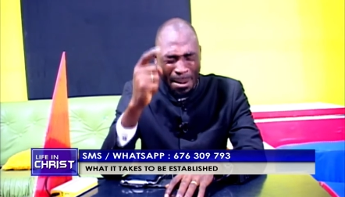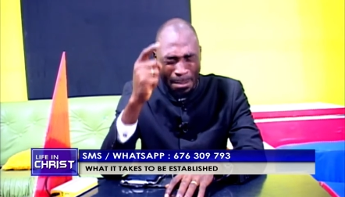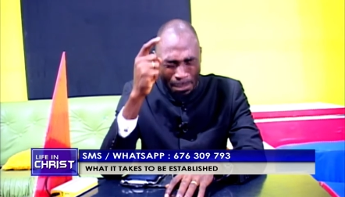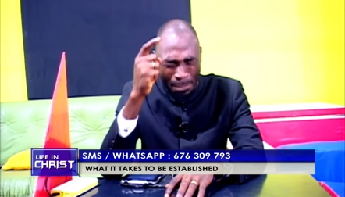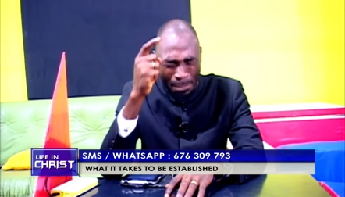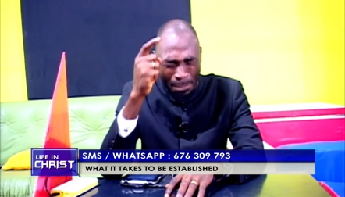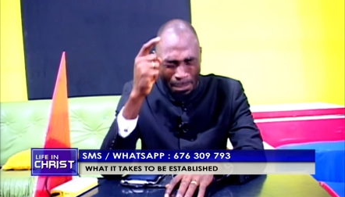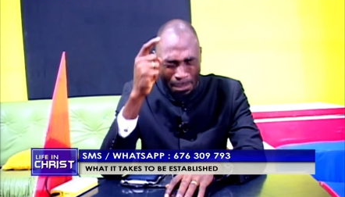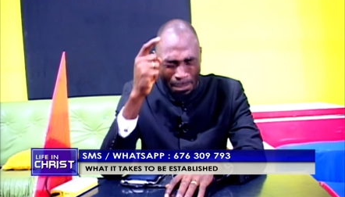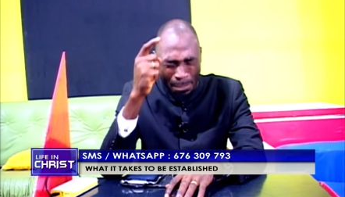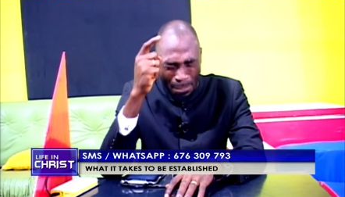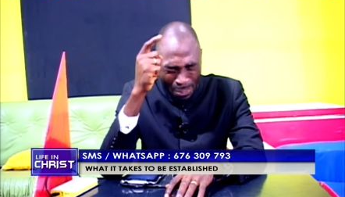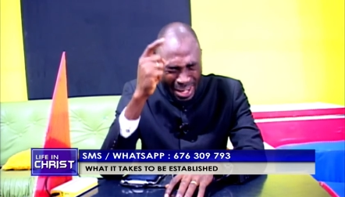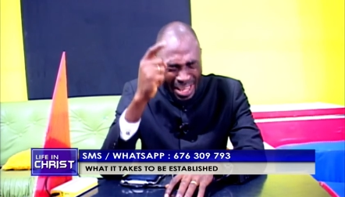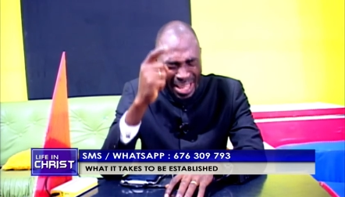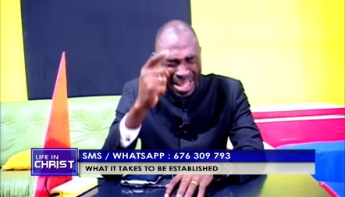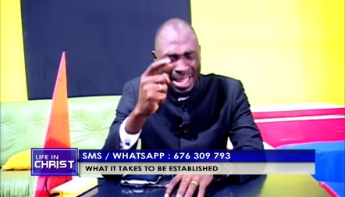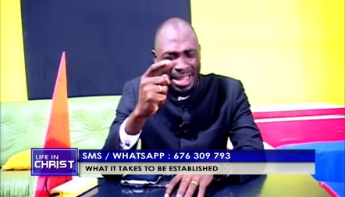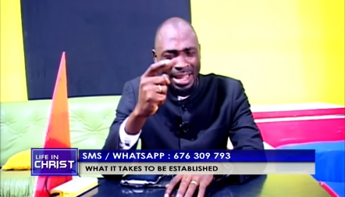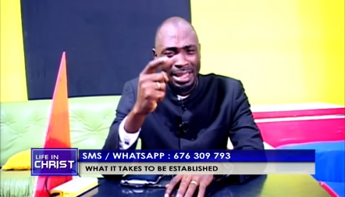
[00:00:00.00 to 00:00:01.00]
I
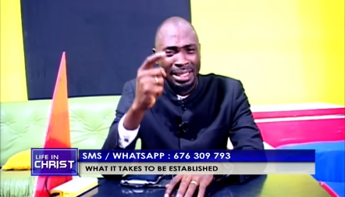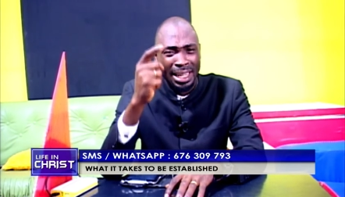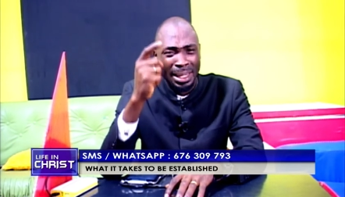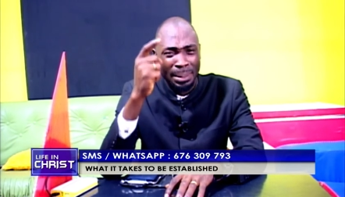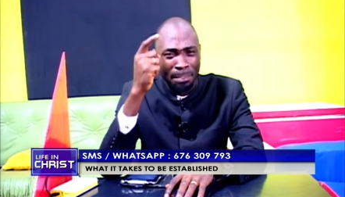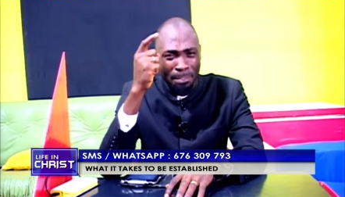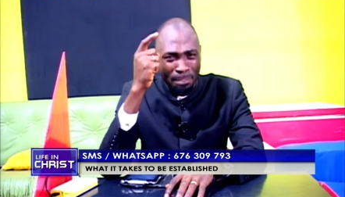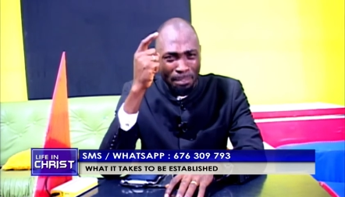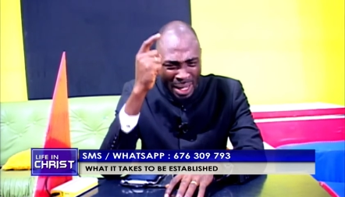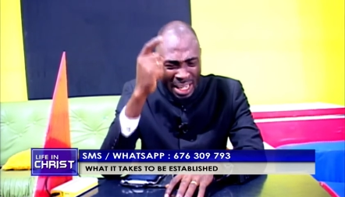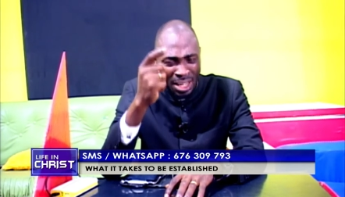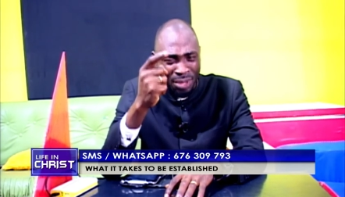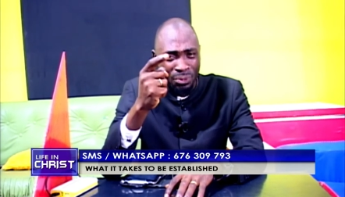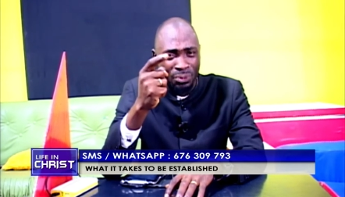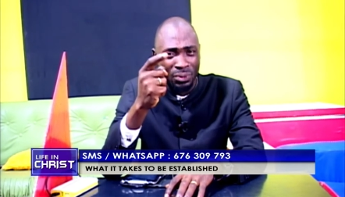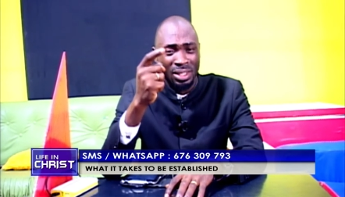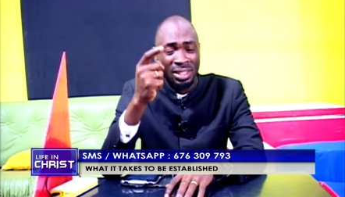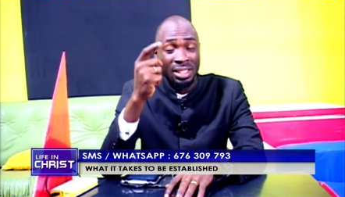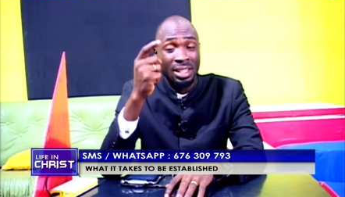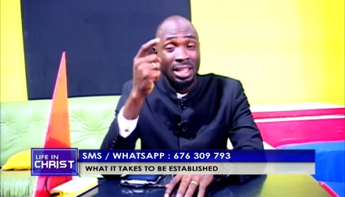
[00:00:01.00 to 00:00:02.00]
pray that
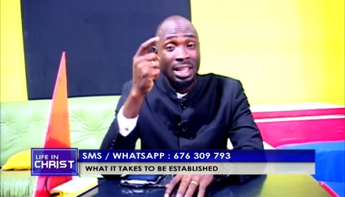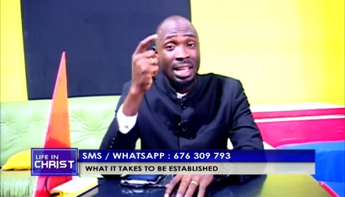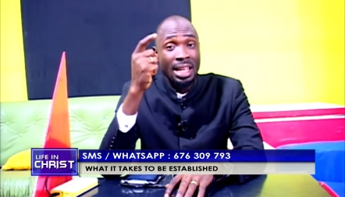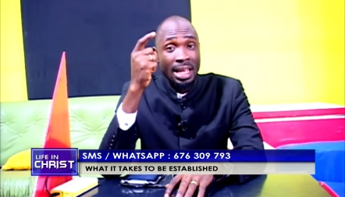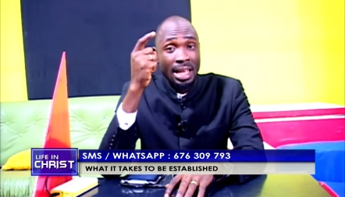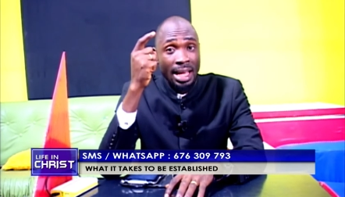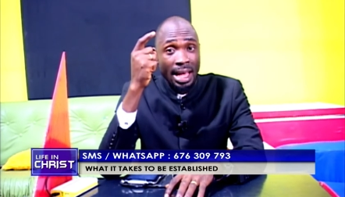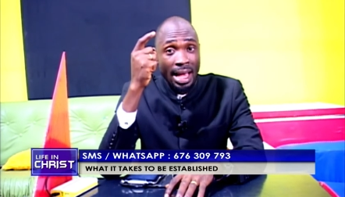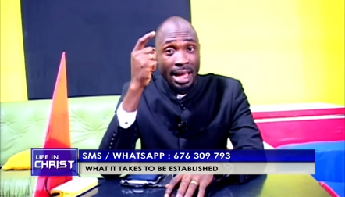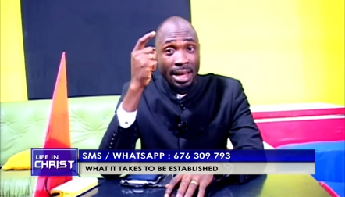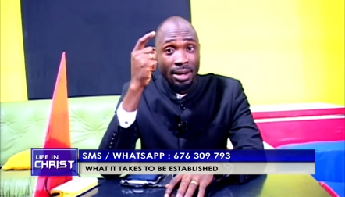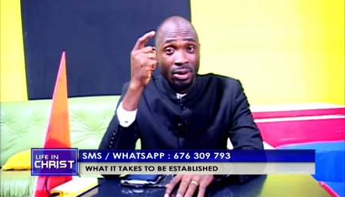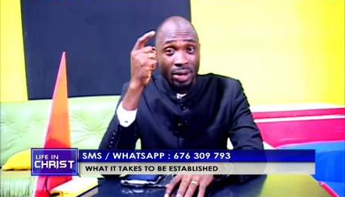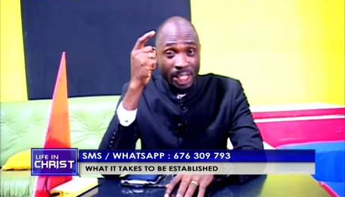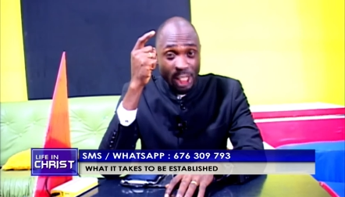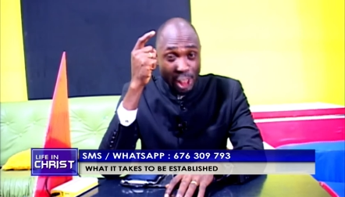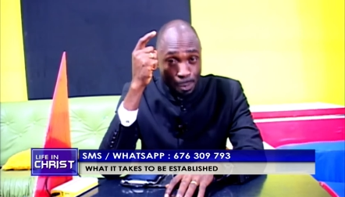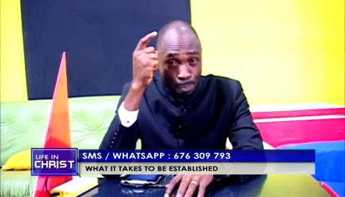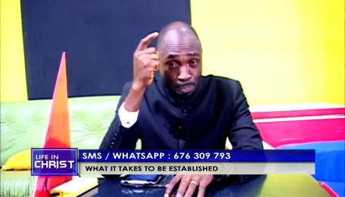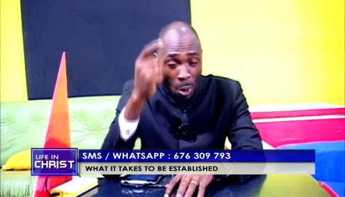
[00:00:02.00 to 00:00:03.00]
benefits and
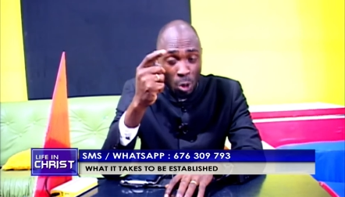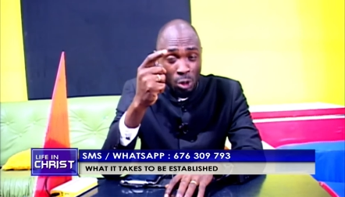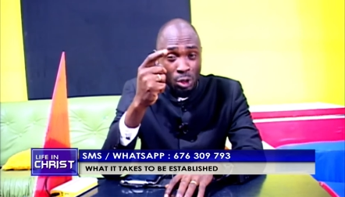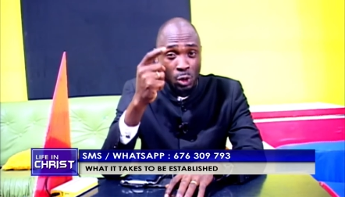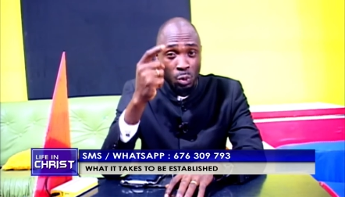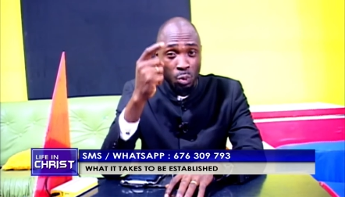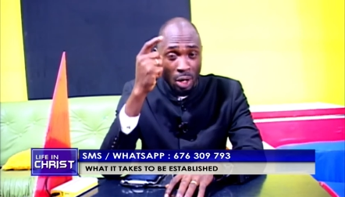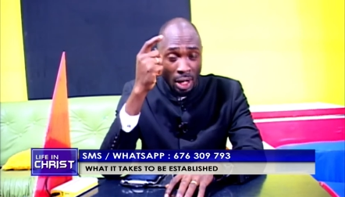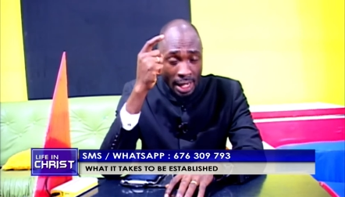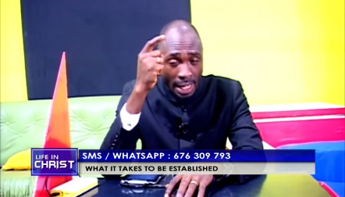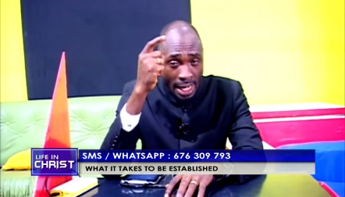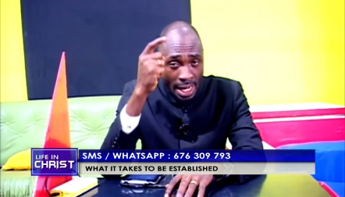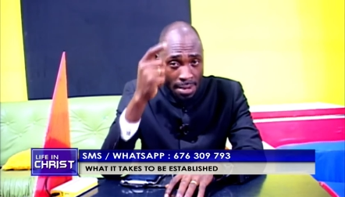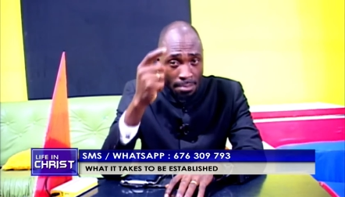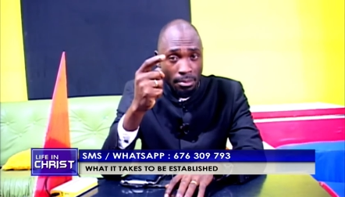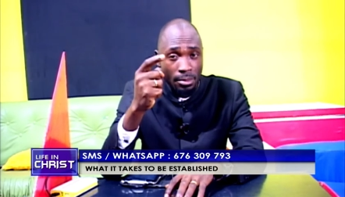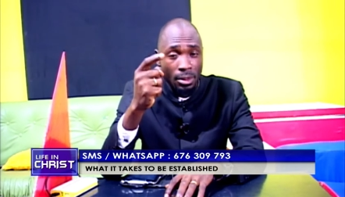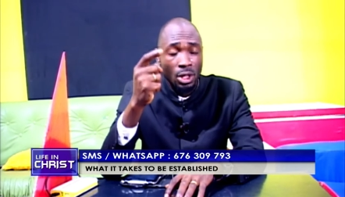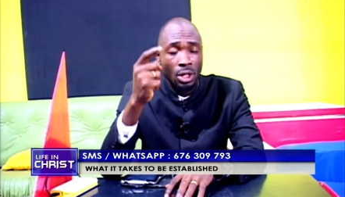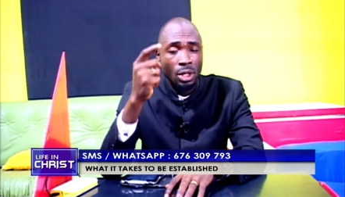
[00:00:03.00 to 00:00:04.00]
response will
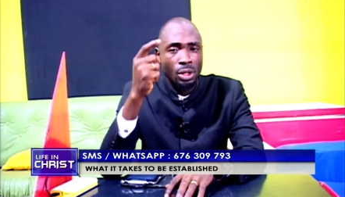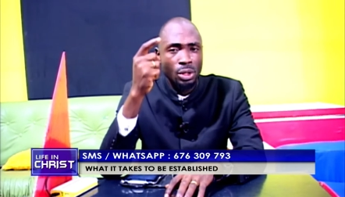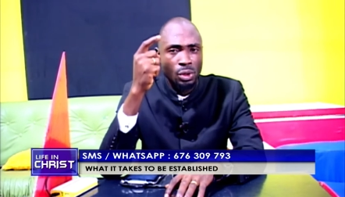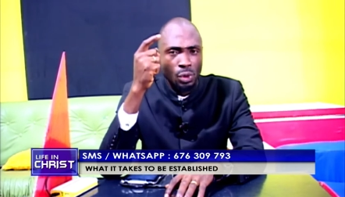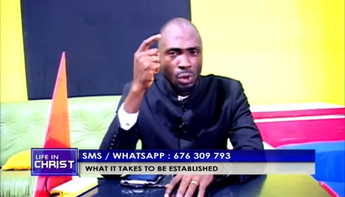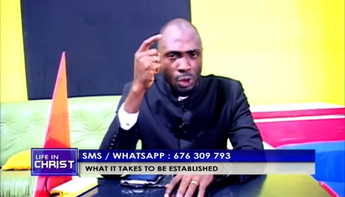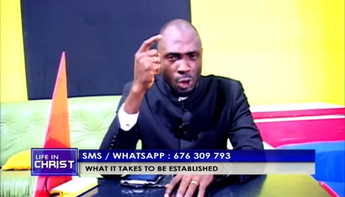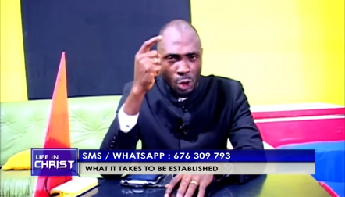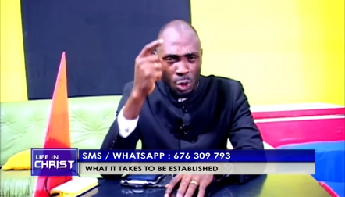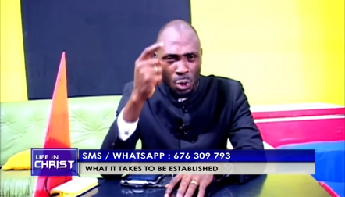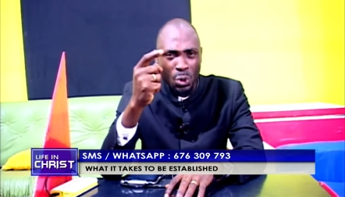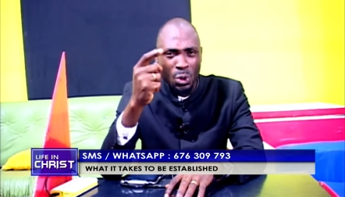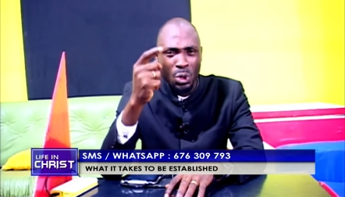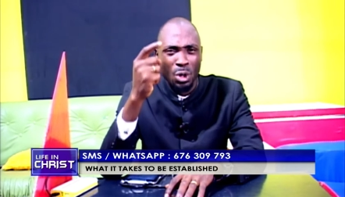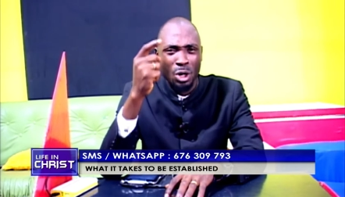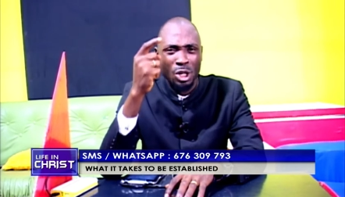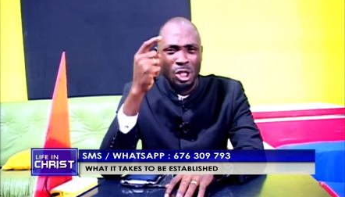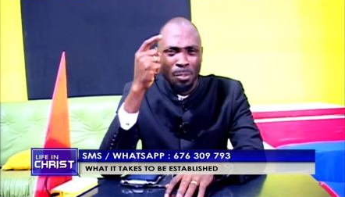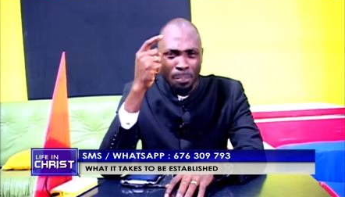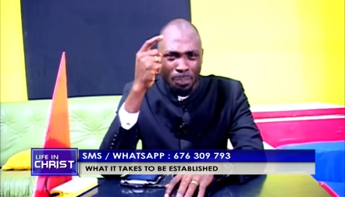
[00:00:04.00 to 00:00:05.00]
come to show
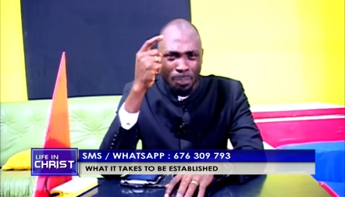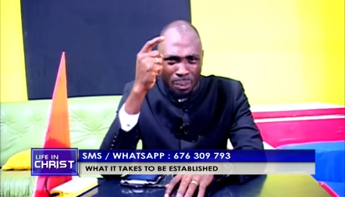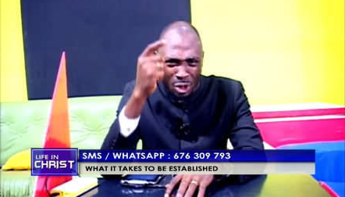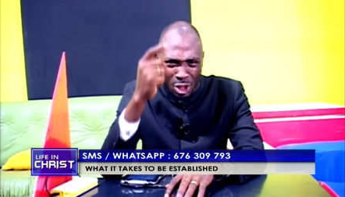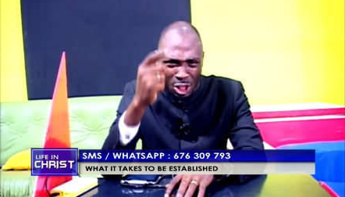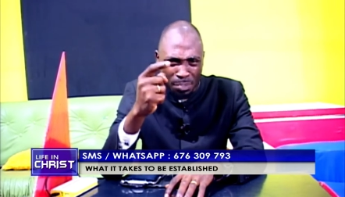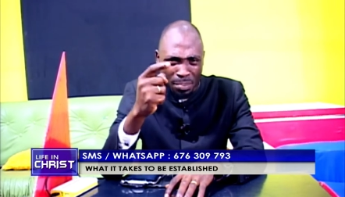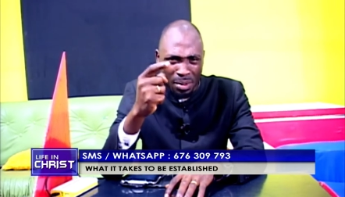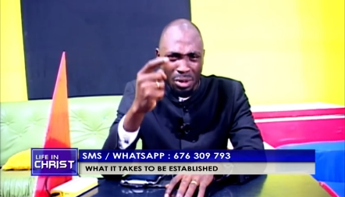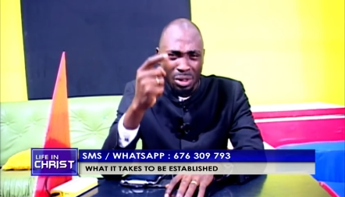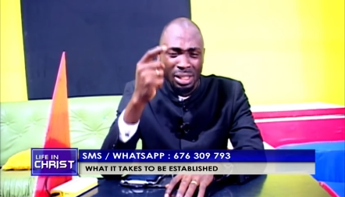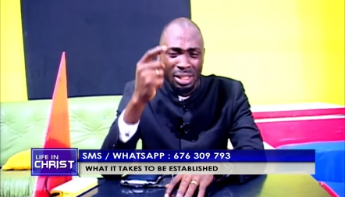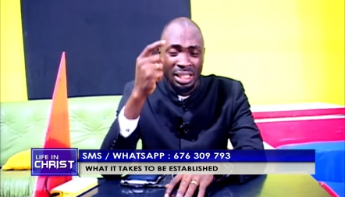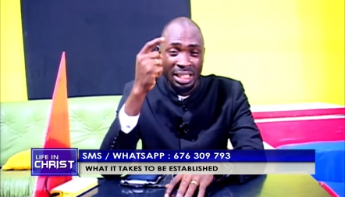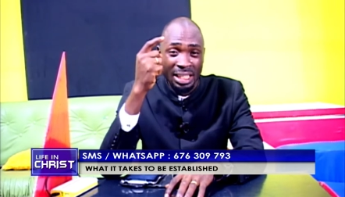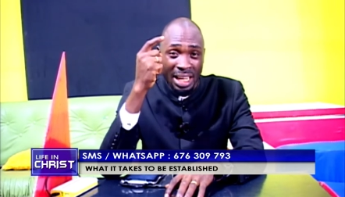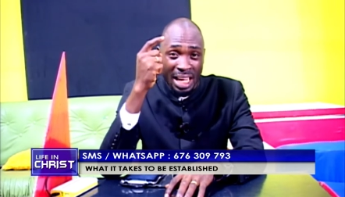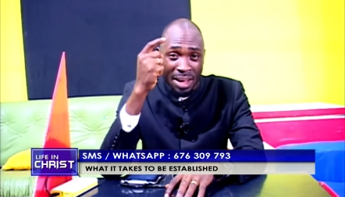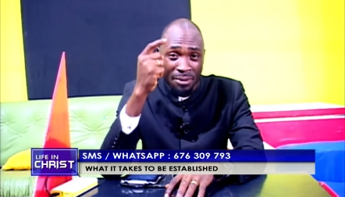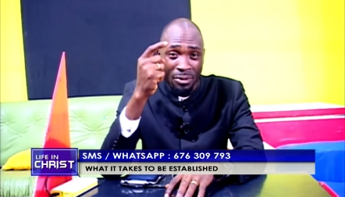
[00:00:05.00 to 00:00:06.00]
your prosperity in
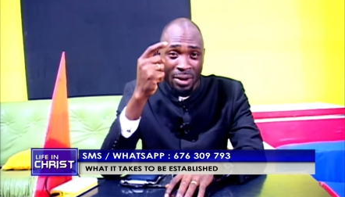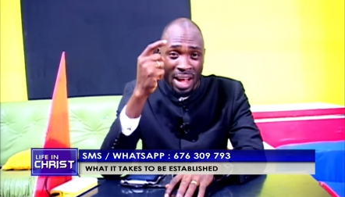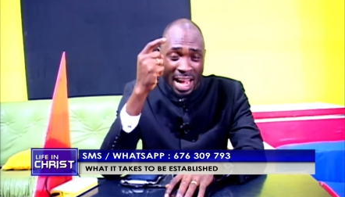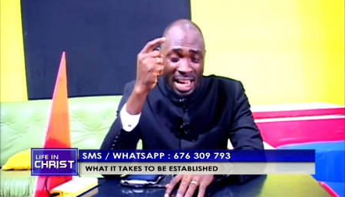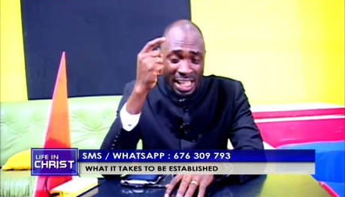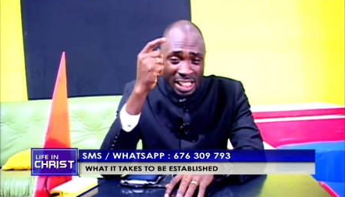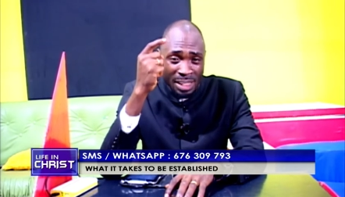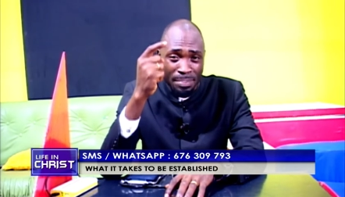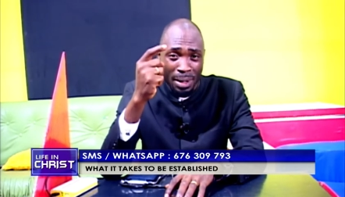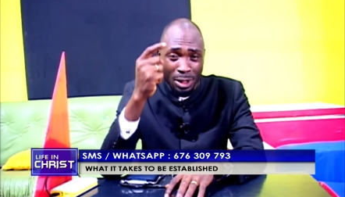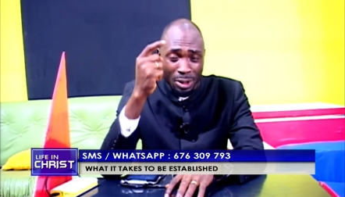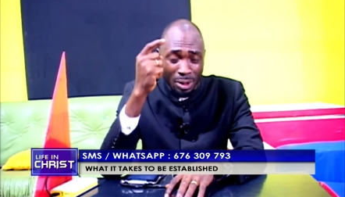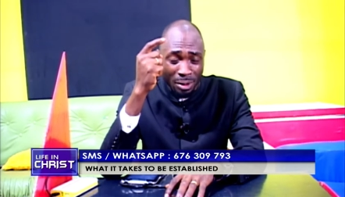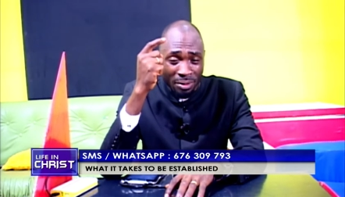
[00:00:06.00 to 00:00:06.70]
every aspect of